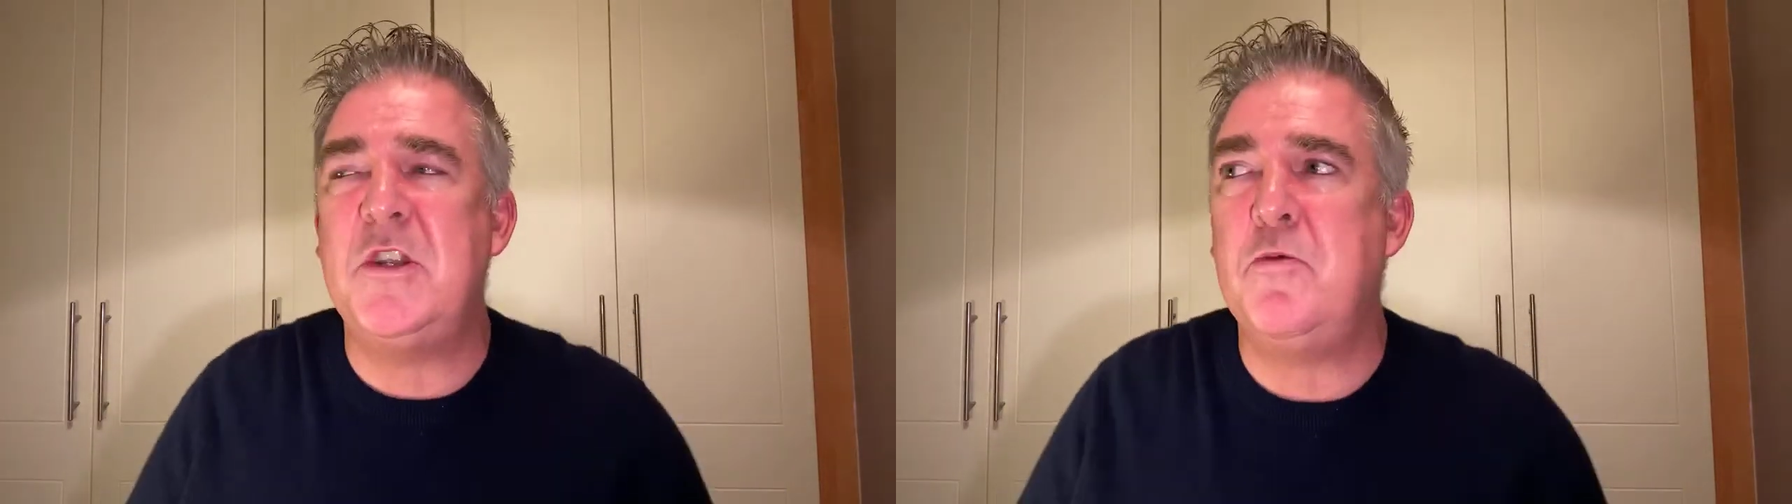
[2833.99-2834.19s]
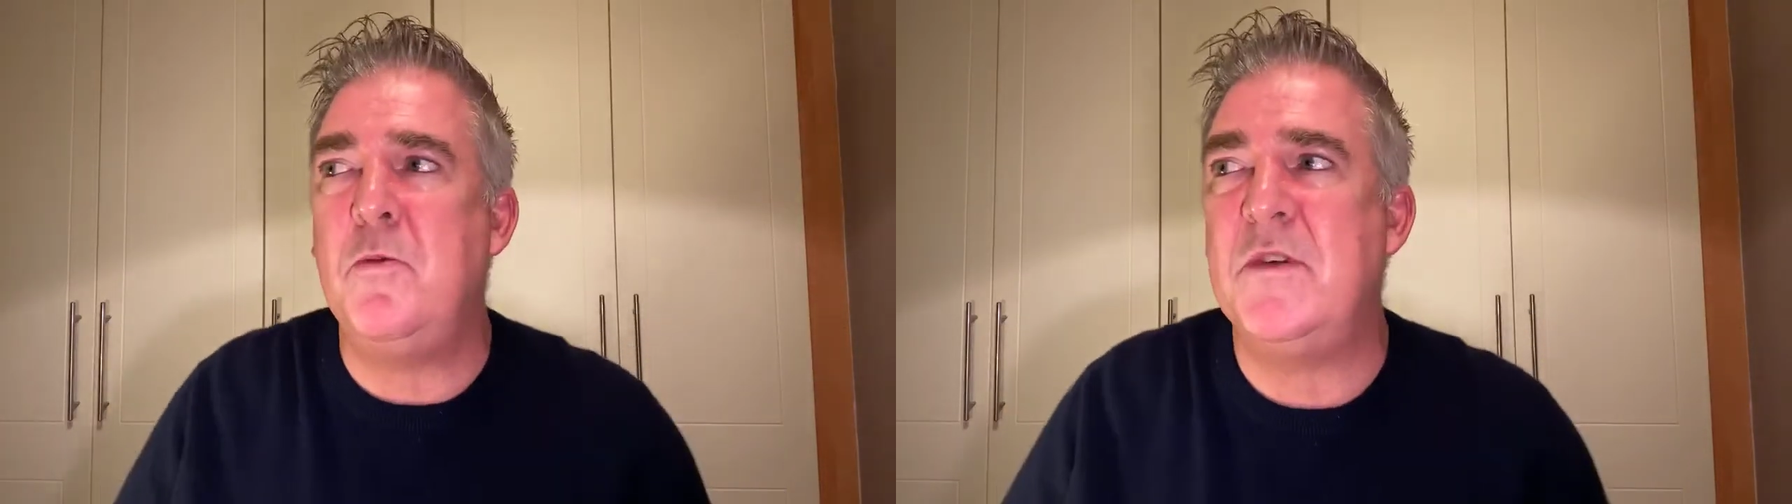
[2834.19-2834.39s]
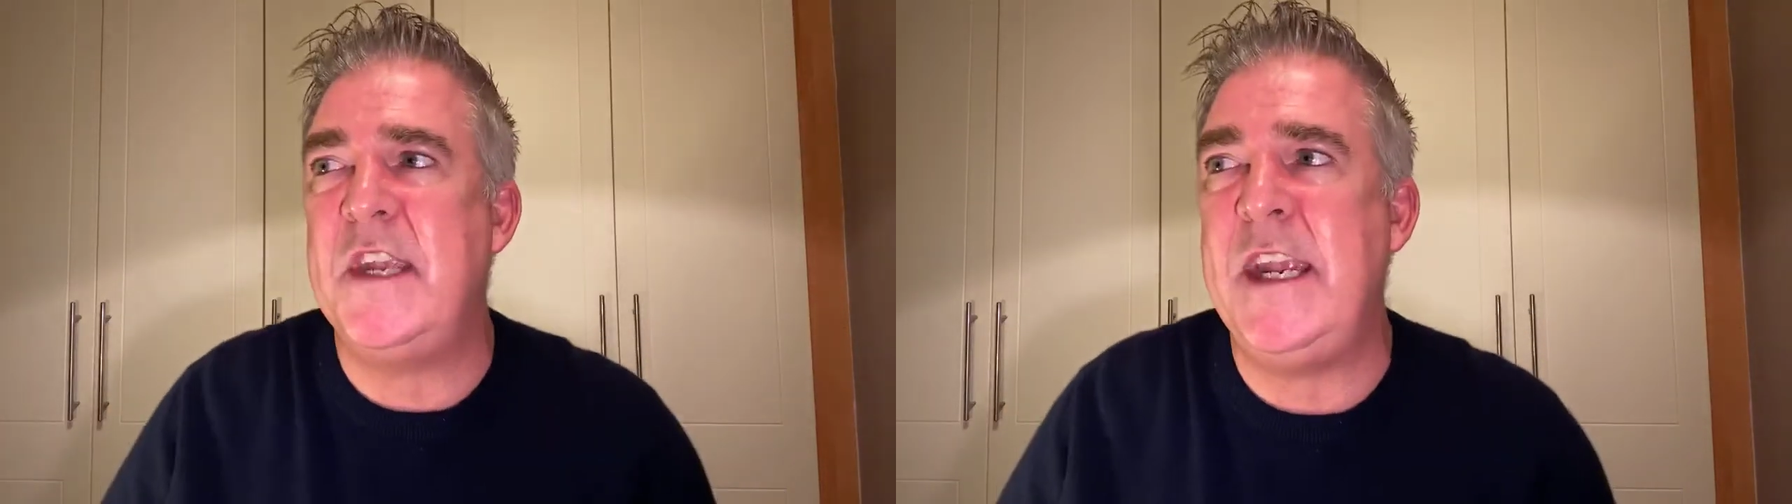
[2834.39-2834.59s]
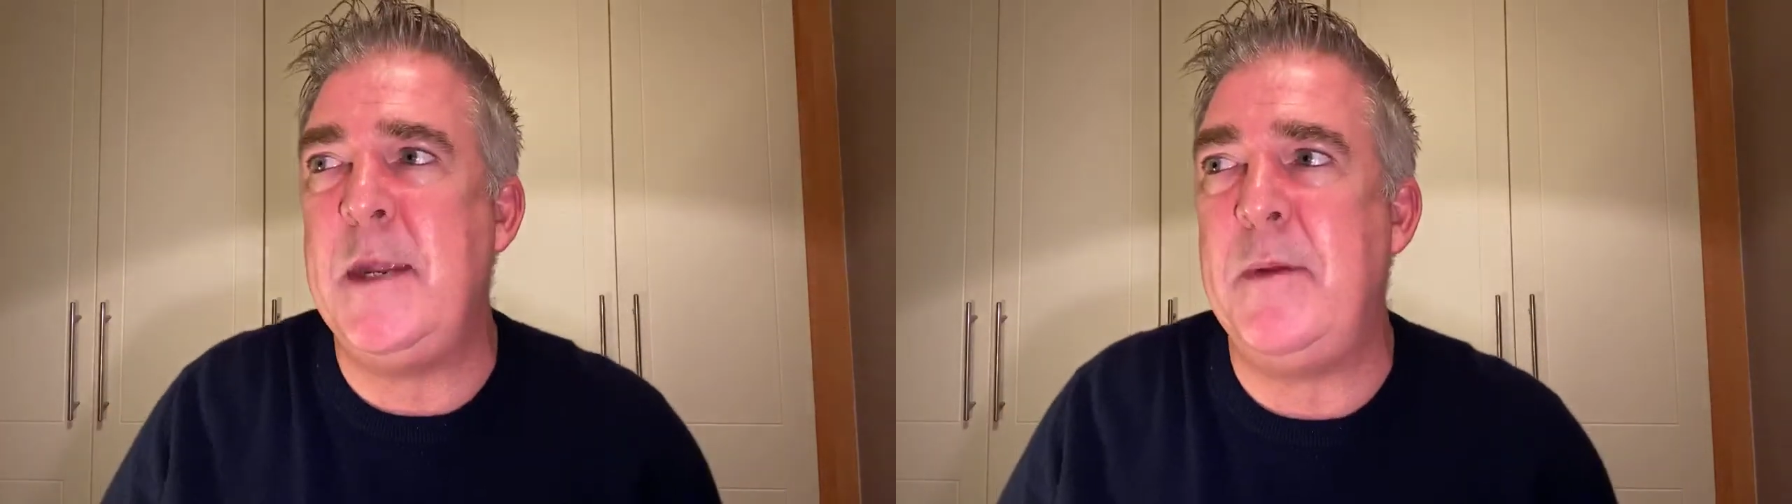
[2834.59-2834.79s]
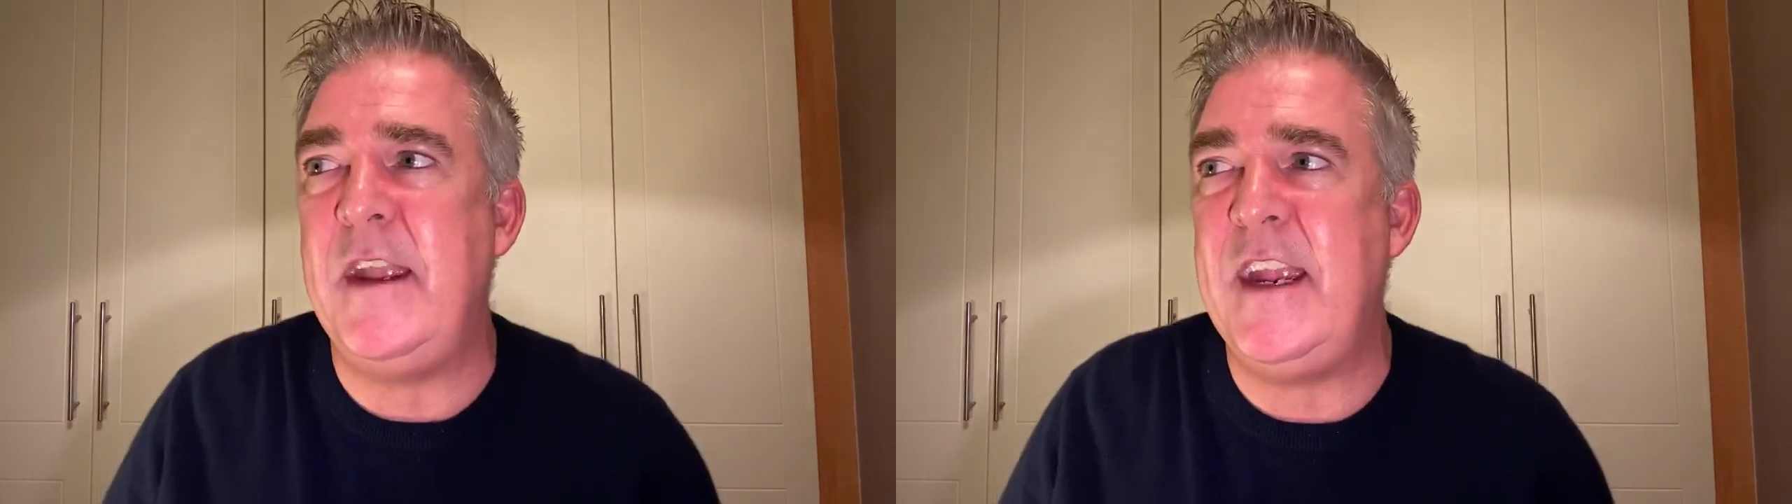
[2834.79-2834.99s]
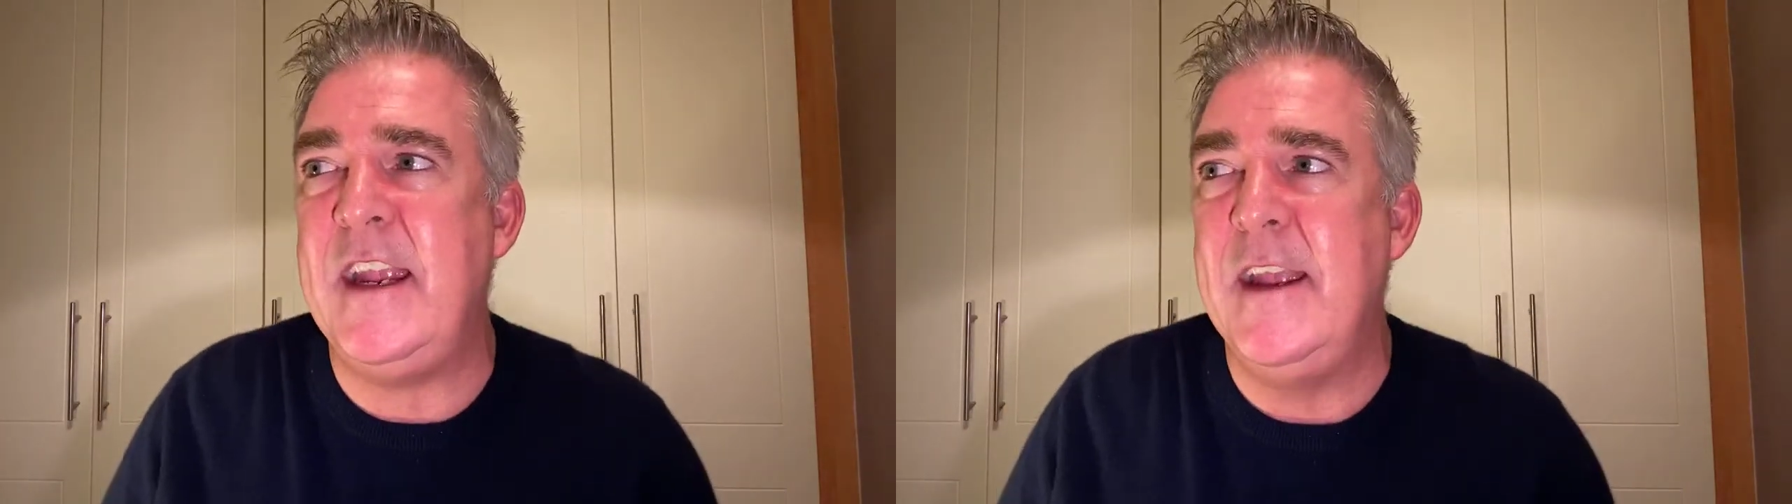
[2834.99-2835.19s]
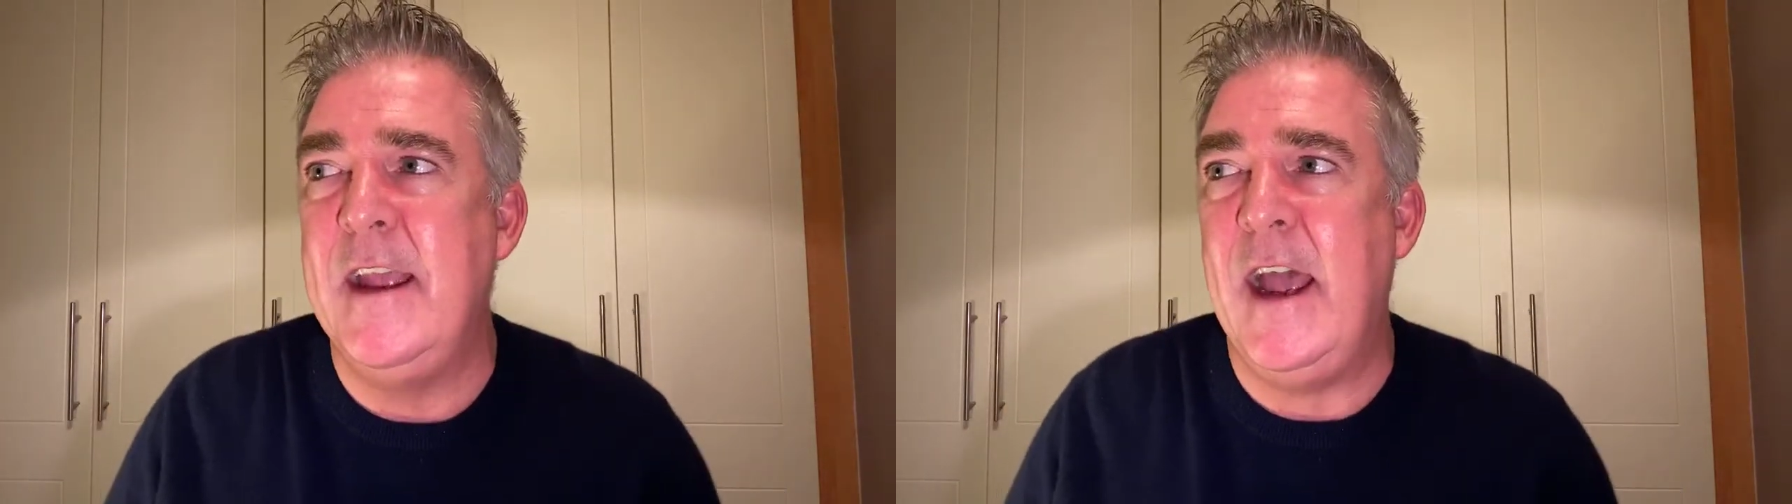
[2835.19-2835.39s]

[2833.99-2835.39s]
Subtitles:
Which one would he be?